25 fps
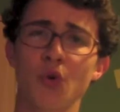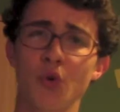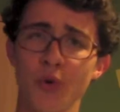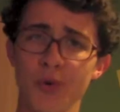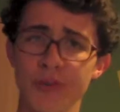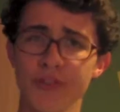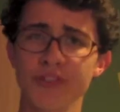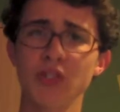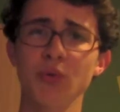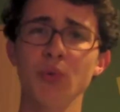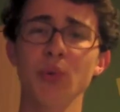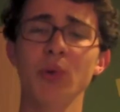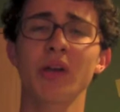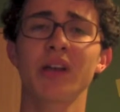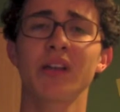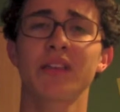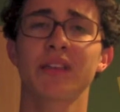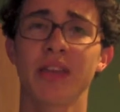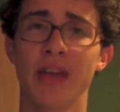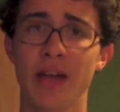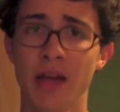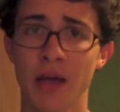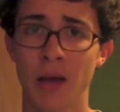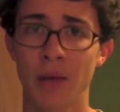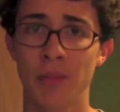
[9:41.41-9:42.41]
Kursi with
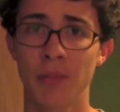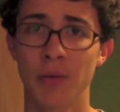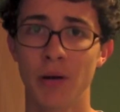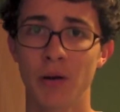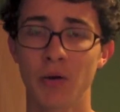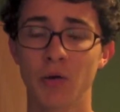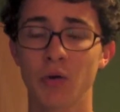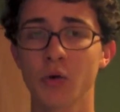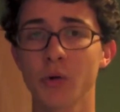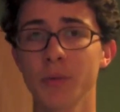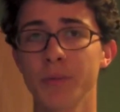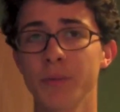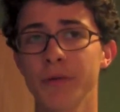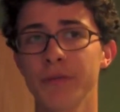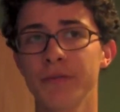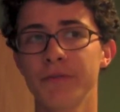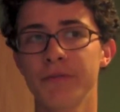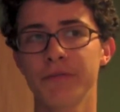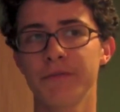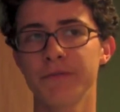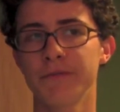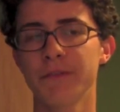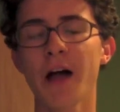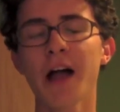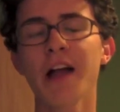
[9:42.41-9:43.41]
Kitab, a group of
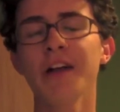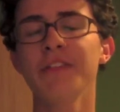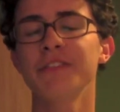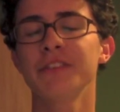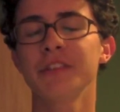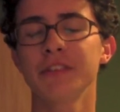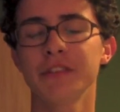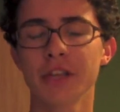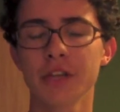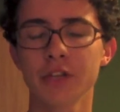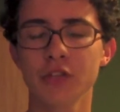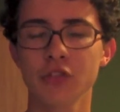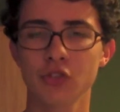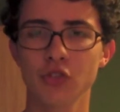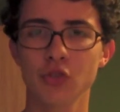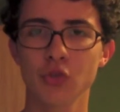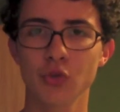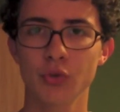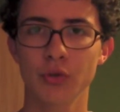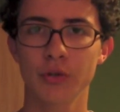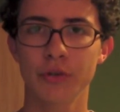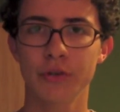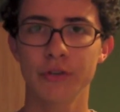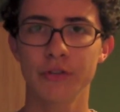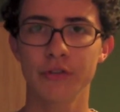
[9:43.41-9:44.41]
5 to 10
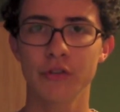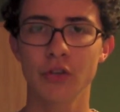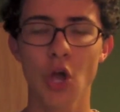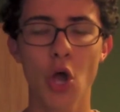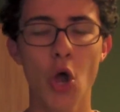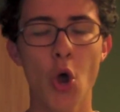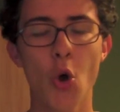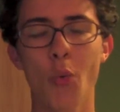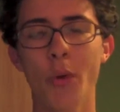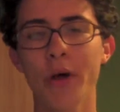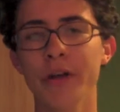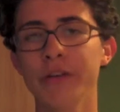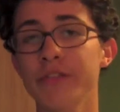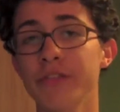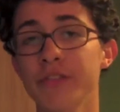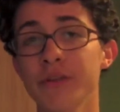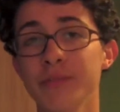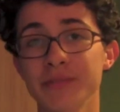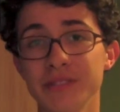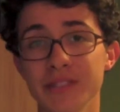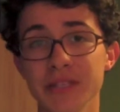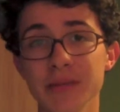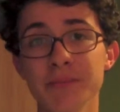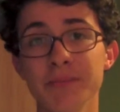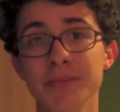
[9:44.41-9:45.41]
students, went
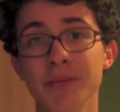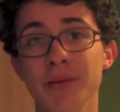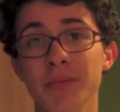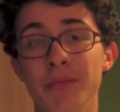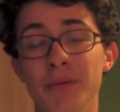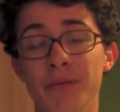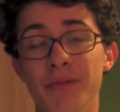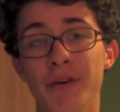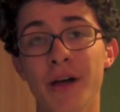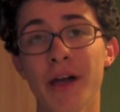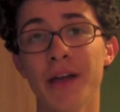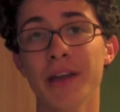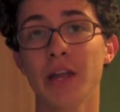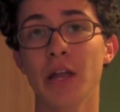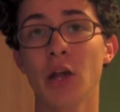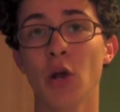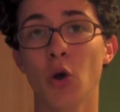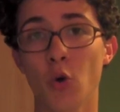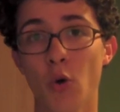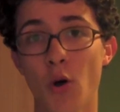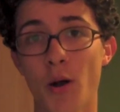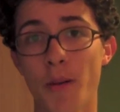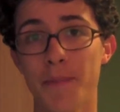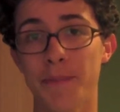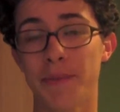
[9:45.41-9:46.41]
from simply providing
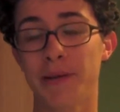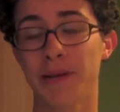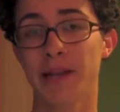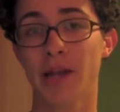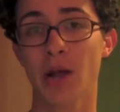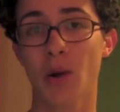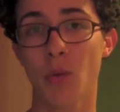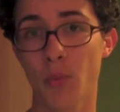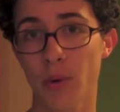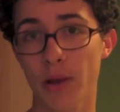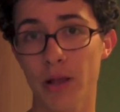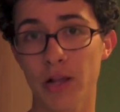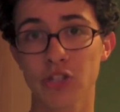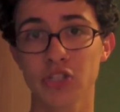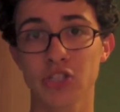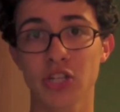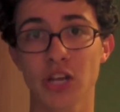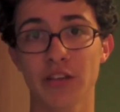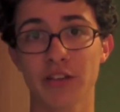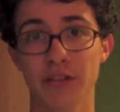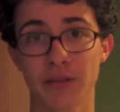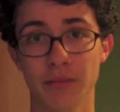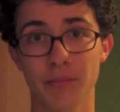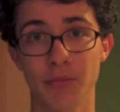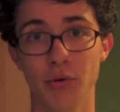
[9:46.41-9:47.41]
equipment like
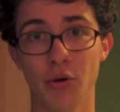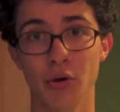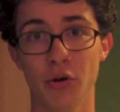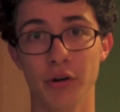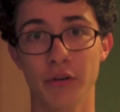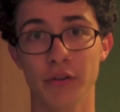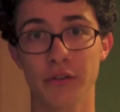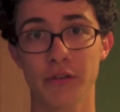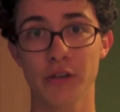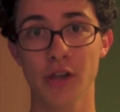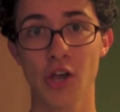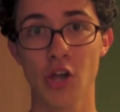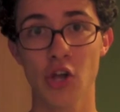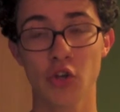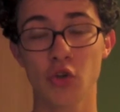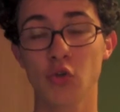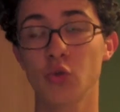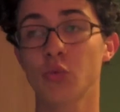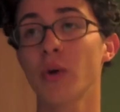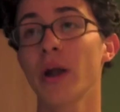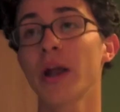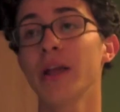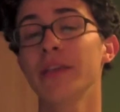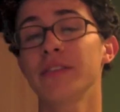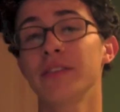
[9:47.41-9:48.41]
wheelchairs and books
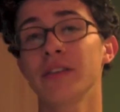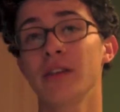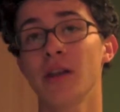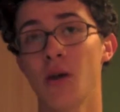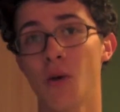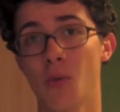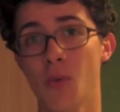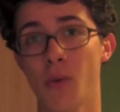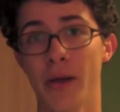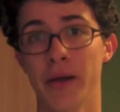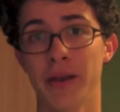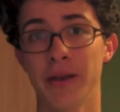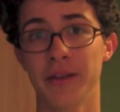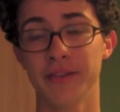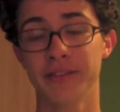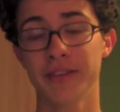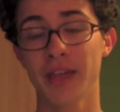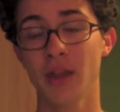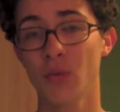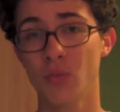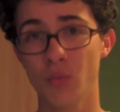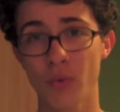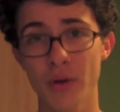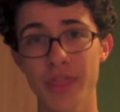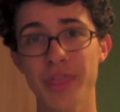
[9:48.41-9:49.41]
to raising awareness.
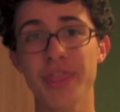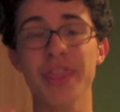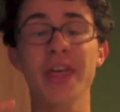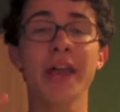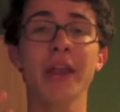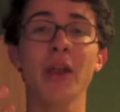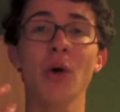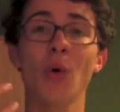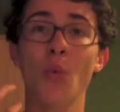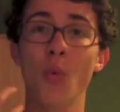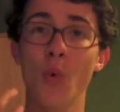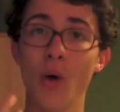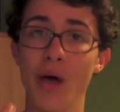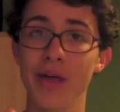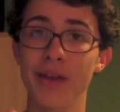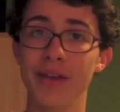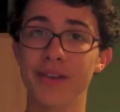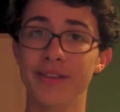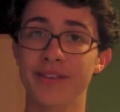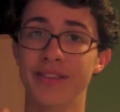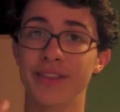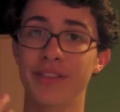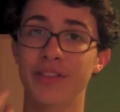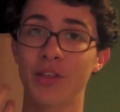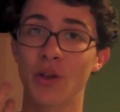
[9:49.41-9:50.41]
And with that
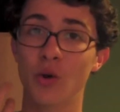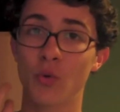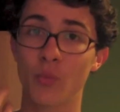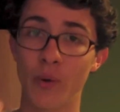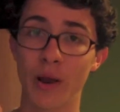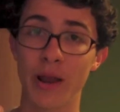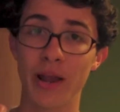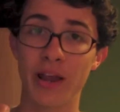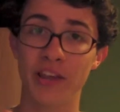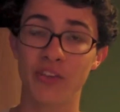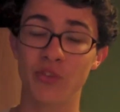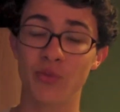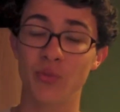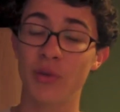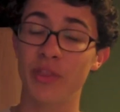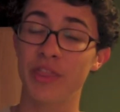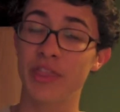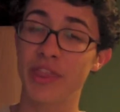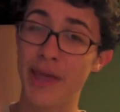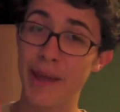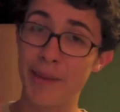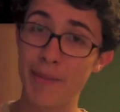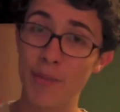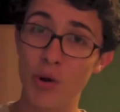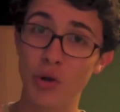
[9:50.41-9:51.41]
awareness that they raised,
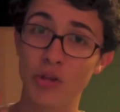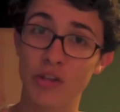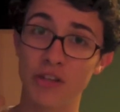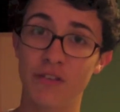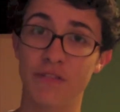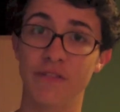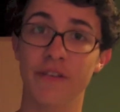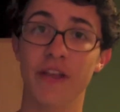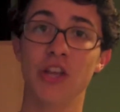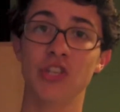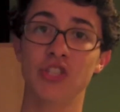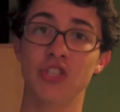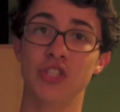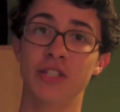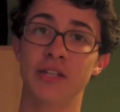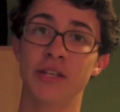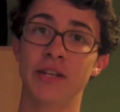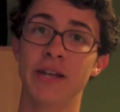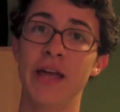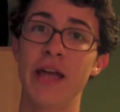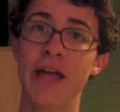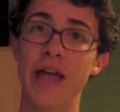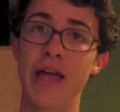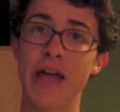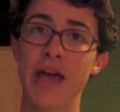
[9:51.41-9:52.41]
with their
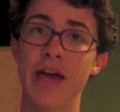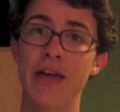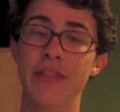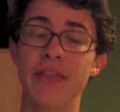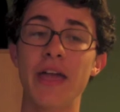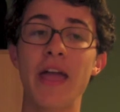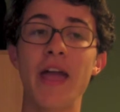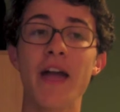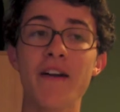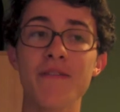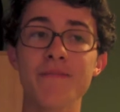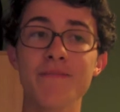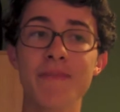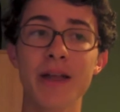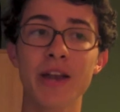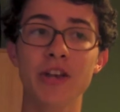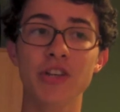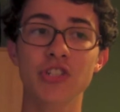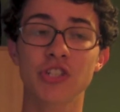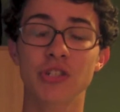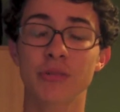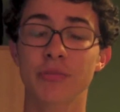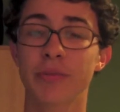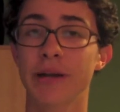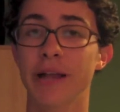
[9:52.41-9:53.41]
motivation, They have
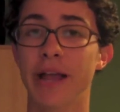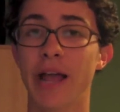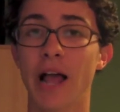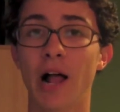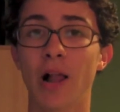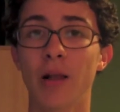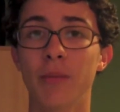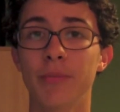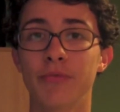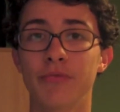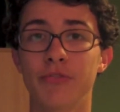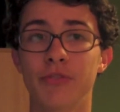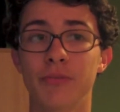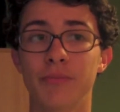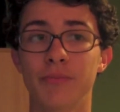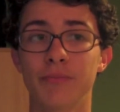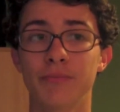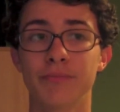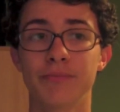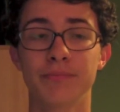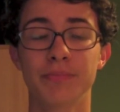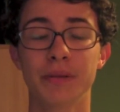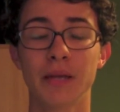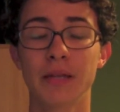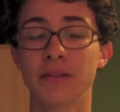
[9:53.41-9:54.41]
managed to bring help
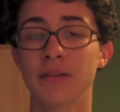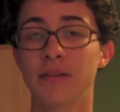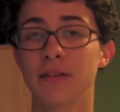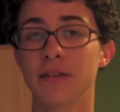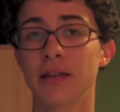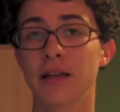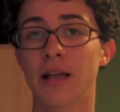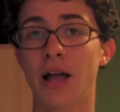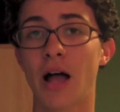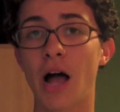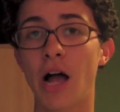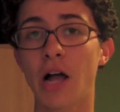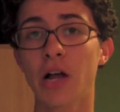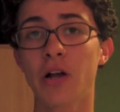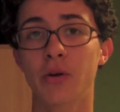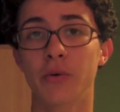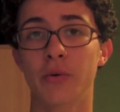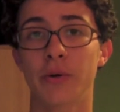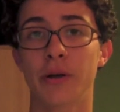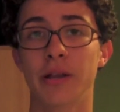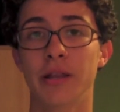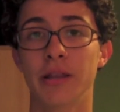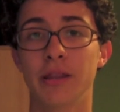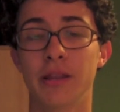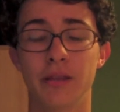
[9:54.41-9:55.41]
from places like
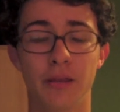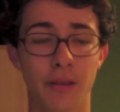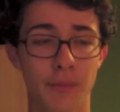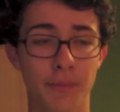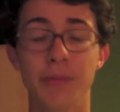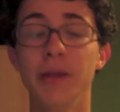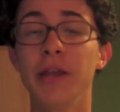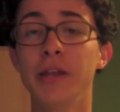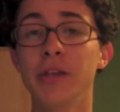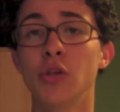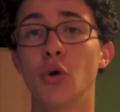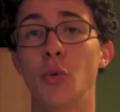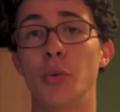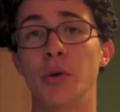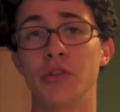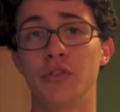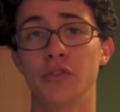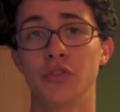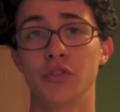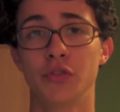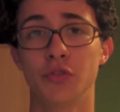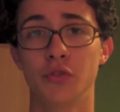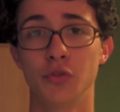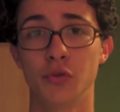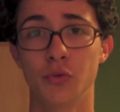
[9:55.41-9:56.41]
Hungary and the Pito
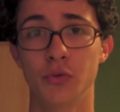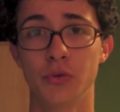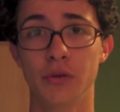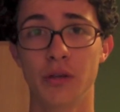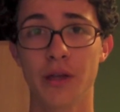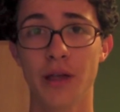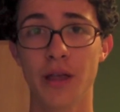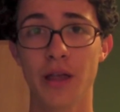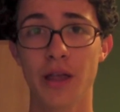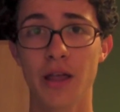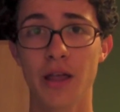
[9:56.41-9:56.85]
Institute.